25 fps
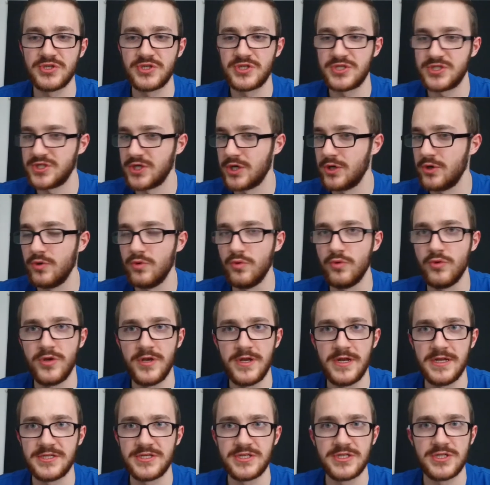just so
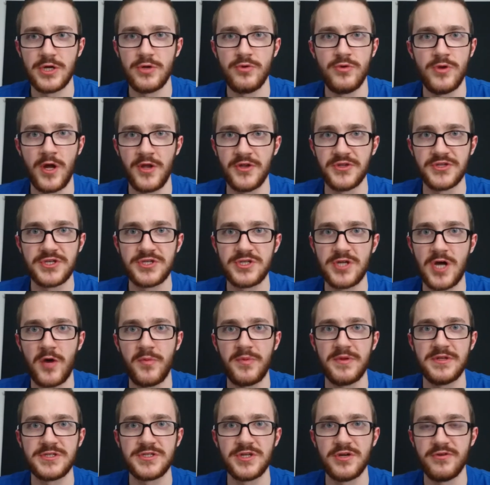it's so
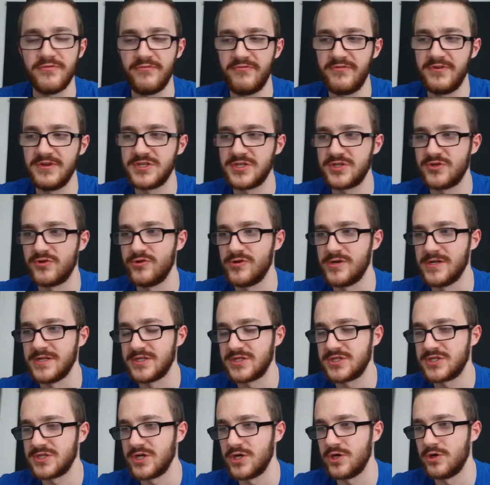non-stop, it's so visceral,
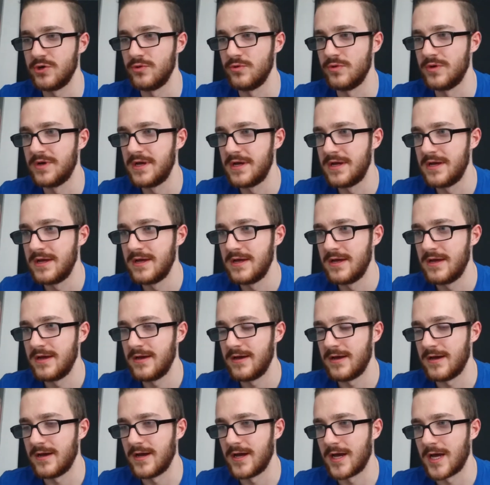it's so
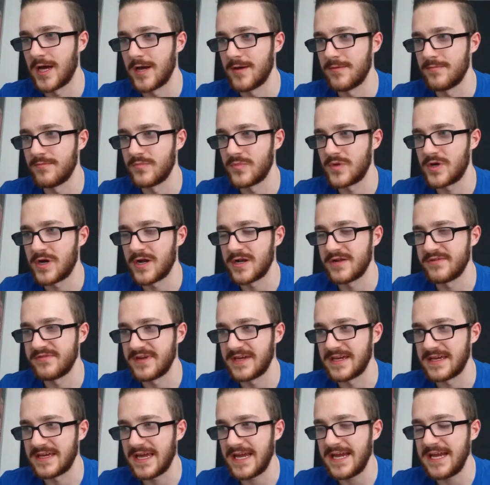um, kind of
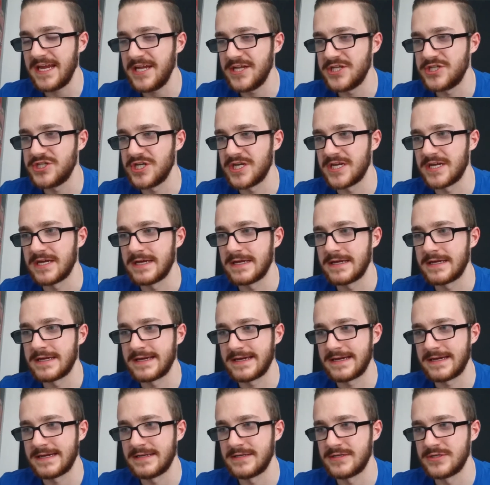engaging
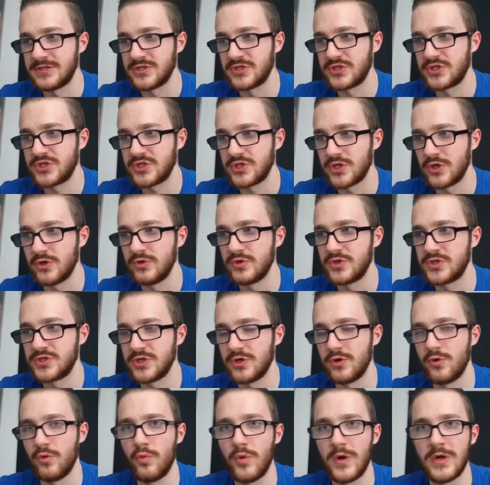and just so
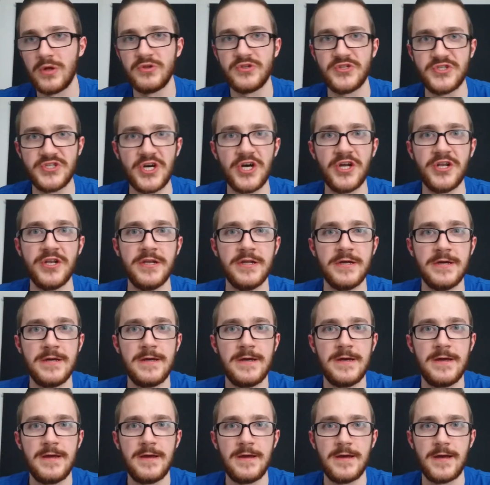so well done
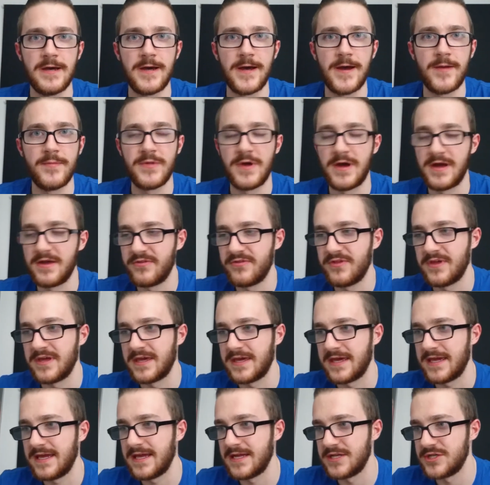um, that I think
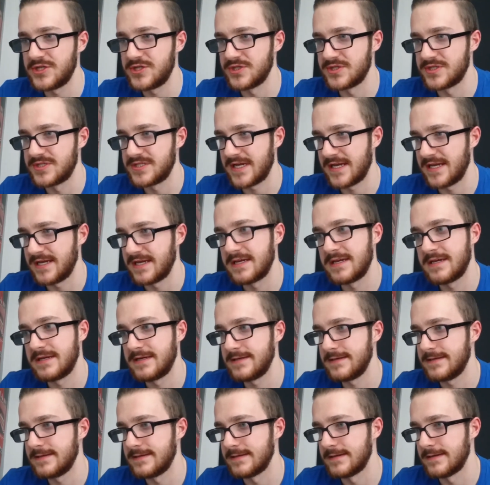it should take
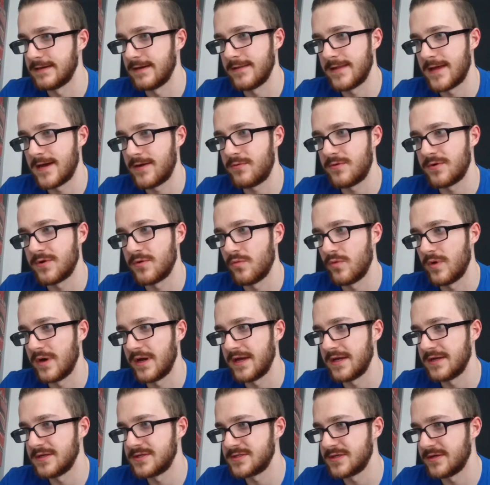uh, that one
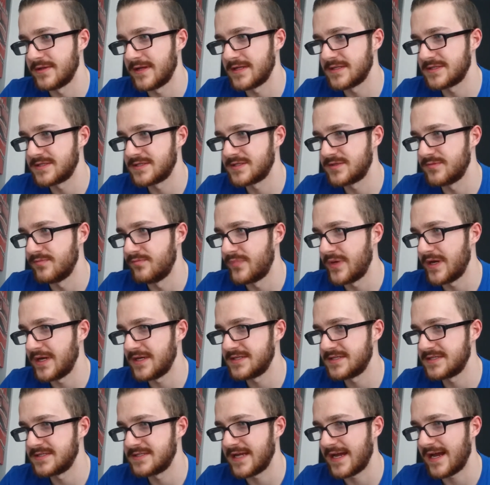away. So that's
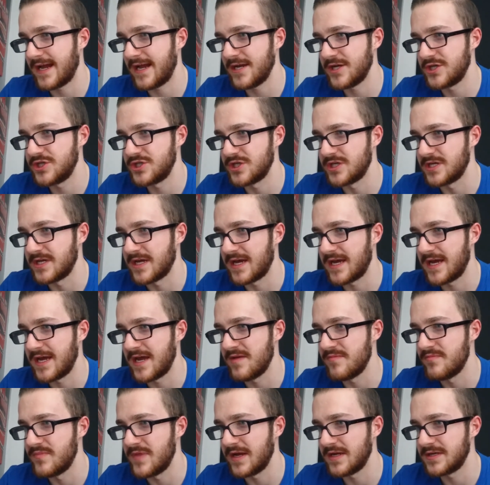best action
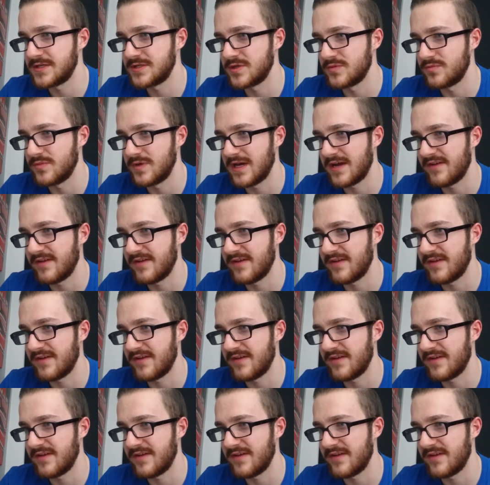game. Next up,